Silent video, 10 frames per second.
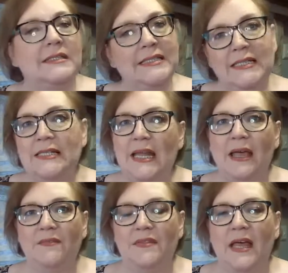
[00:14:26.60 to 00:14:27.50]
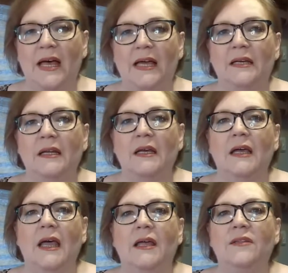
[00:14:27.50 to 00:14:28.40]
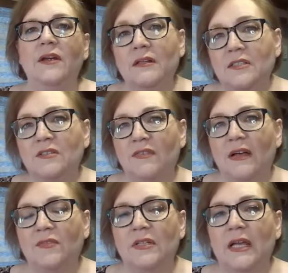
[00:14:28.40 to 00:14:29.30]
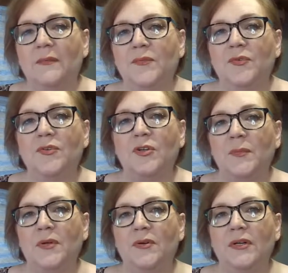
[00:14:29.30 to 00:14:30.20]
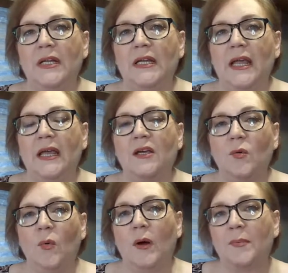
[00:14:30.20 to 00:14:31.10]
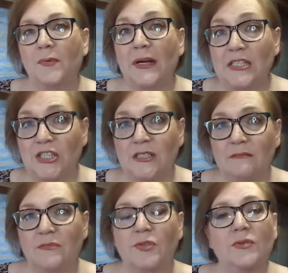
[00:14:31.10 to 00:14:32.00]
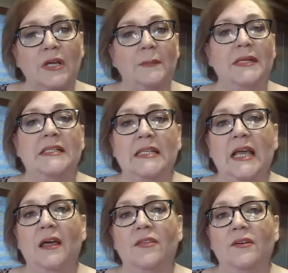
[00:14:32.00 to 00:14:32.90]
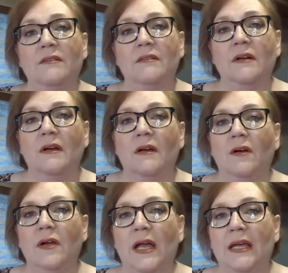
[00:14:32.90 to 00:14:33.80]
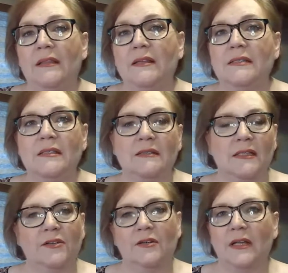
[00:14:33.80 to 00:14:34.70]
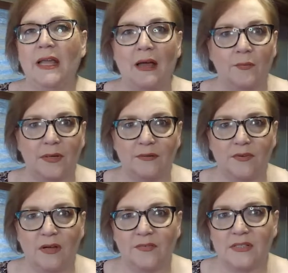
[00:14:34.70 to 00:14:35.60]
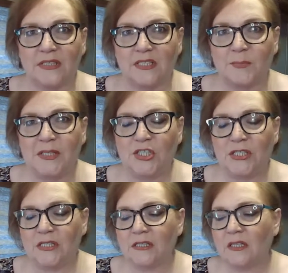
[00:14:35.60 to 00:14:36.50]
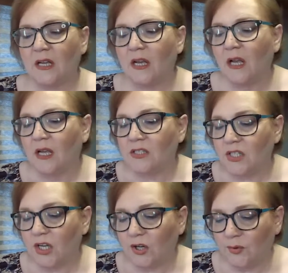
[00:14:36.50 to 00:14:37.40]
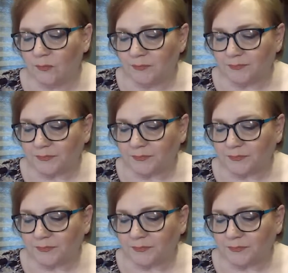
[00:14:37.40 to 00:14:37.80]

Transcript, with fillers: didn't have that, and their survival came through community and cooperation, through coming together. Okay, and this is literally how we evolved as a species. So,